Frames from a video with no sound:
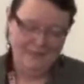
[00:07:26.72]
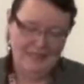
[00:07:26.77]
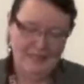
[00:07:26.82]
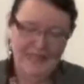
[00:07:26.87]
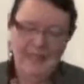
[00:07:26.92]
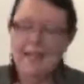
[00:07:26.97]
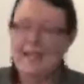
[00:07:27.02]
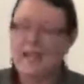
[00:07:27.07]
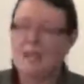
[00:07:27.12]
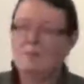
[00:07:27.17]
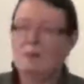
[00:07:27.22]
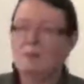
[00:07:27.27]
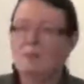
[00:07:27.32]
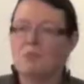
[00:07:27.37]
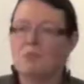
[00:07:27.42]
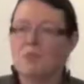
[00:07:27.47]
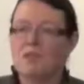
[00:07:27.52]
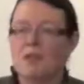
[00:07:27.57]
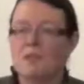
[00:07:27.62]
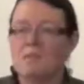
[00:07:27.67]
And I came
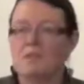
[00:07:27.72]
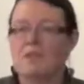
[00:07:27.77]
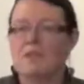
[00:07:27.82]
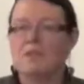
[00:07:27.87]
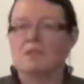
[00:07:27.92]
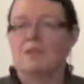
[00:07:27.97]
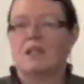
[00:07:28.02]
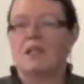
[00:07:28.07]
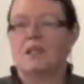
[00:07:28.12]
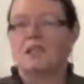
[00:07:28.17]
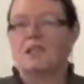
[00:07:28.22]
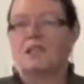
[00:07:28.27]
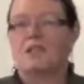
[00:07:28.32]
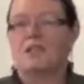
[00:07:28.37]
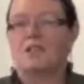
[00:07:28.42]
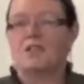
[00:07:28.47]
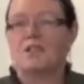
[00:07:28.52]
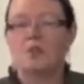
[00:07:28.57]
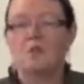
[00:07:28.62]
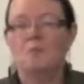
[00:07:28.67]
up with something because I
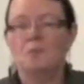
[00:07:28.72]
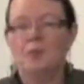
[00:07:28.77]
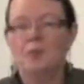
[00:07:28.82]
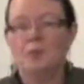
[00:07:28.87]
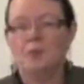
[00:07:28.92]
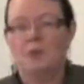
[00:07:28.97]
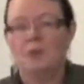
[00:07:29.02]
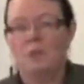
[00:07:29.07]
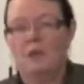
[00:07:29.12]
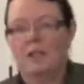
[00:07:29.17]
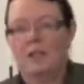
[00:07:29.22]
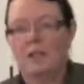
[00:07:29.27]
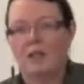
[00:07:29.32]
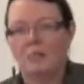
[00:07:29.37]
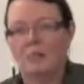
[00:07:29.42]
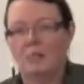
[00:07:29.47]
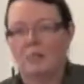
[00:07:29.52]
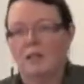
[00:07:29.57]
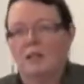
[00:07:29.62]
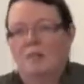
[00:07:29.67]
said, nobody will know my
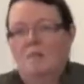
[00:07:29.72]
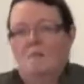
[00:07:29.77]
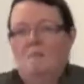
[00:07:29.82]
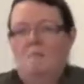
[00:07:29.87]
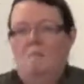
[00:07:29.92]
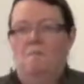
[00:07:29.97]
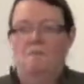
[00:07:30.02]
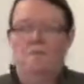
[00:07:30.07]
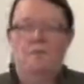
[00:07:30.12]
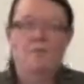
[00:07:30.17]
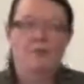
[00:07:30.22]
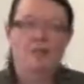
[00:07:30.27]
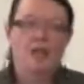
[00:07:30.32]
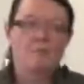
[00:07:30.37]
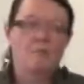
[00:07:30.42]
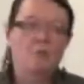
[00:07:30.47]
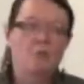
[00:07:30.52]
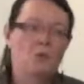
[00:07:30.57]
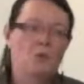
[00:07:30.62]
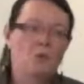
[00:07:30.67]
company.
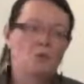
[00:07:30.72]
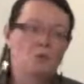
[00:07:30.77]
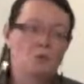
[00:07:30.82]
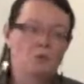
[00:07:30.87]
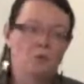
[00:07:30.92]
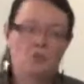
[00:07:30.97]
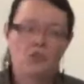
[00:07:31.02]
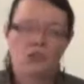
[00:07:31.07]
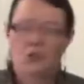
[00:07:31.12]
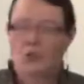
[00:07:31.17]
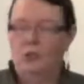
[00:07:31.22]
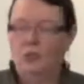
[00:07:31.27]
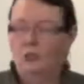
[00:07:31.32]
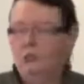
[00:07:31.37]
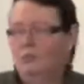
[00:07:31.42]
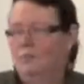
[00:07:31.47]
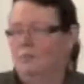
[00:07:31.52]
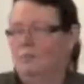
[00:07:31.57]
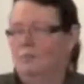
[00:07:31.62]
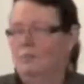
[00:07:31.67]
I'm a one-woman show.
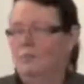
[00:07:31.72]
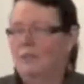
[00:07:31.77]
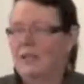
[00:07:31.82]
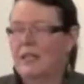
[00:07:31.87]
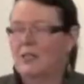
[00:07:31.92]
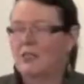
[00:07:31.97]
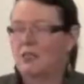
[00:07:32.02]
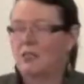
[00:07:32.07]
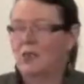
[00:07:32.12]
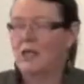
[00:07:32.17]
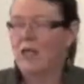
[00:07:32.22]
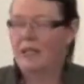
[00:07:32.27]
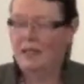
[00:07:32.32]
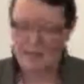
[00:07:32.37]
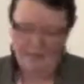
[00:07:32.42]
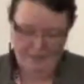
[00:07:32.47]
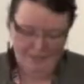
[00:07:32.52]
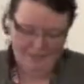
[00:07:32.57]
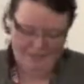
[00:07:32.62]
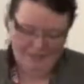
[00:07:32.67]
That's okay.
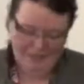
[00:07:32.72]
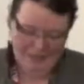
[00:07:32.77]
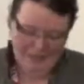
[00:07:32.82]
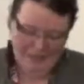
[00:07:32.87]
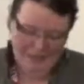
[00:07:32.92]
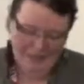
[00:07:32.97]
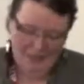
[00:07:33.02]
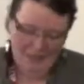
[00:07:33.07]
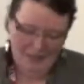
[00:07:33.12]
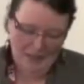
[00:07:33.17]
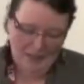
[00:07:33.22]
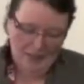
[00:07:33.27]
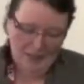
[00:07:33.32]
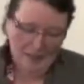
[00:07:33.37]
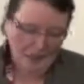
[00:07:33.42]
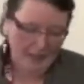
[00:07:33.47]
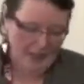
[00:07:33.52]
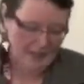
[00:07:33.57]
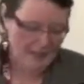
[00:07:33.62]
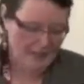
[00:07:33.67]

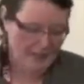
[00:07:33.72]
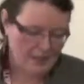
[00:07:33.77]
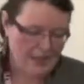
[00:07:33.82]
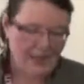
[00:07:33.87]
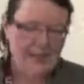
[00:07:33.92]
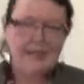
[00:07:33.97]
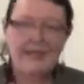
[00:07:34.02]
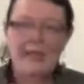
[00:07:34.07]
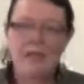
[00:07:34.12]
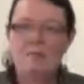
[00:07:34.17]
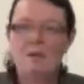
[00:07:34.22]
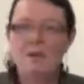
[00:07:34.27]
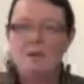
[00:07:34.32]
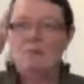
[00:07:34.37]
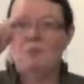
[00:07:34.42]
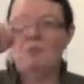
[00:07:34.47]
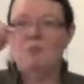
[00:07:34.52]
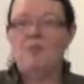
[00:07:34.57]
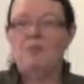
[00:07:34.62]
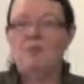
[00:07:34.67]
But I came
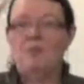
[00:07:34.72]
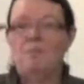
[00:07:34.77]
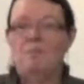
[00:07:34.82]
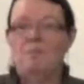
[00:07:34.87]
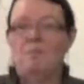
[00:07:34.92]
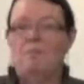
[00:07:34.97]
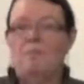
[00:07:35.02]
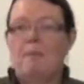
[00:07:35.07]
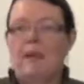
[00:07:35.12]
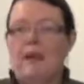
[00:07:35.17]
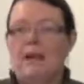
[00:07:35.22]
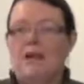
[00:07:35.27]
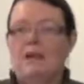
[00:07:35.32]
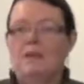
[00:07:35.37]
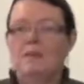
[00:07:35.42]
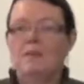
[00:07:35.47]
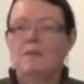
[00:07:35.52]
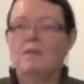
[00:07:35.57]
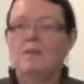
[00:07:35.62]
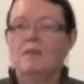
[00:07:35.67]
up with
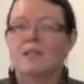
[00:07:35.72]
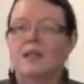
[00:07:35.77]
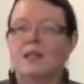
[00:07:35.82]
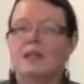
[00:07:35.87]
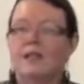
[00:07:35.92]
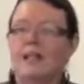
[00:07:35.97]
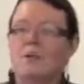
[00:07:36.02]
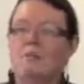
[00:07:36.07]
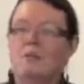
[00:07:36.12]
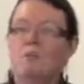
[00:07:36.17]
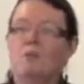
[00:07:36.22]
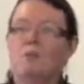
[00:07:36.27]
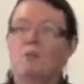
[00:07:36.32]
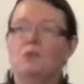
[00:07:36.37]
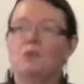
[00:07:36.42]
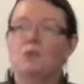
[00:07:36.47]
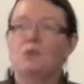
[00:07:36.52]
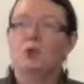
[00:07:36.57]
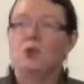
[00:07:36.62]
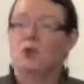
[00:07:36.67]
bells. I came up
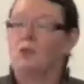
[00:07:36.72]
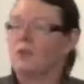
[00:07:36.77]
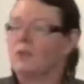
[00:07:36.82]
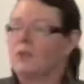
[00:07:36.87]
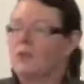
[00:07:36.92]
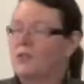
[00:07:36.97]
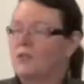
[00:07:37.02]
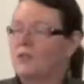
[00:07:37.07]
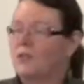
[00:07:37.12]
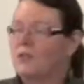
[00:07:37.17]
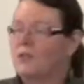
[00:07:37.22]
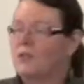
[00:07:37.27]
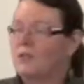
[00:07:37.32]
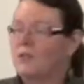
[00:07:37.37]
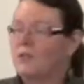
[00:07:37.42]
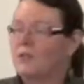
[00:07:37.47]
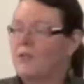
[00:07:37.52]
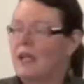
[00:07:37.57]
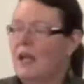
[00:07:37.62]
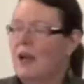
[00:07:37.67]
with words
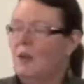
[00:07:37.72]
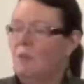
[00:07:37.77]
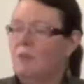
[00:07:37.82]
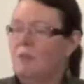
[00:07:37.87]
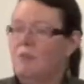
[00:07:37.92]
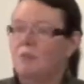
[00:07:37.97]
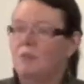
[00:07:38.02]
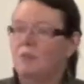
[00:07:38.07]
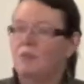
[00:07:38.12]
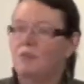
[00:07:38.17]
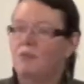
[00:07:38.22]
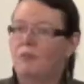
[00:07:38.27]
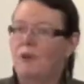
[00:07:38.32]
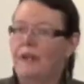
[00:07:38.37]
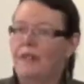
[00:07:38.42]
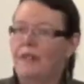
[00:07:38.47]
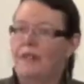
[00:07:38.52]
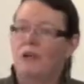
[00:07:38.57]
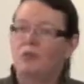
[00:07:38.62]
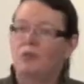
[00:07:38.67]
to help people
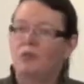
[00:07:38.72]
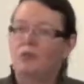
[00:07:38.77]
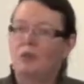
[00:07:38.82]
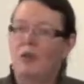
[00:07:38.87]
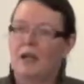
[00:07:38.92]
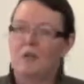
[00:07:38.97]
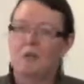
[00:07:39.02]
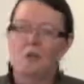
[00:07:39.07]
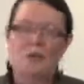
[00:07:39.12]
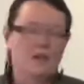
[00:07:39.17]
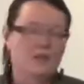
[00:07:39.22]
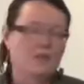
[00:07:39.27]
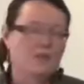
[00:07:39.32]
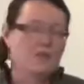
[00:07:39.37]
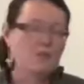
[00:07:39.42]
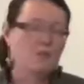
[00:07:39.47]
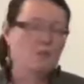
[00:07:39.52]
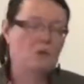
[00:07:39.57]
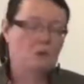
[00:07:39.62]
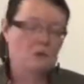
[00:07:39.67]
find out who I
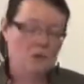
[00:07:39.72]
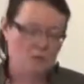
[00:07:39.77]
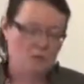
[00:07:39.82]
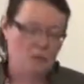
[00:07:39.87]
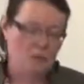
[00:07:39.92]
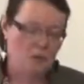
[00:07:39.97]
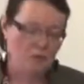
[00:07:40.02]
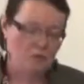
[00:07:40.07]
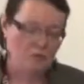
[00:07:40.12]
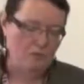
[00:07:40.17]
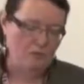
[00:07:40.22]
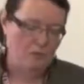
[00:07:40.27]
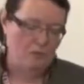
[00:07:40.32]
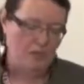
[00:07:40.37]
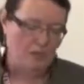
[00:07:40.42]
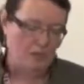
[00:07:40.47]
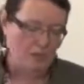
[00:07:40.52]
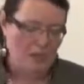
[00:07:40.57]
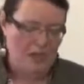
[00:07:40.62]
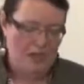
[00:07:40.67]
was and what was important for me
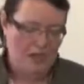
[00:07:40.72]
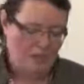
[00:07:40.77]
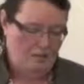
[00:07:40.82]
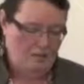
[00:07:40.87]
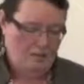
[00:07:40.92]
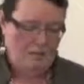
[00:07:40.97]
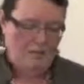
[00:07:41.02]
in training.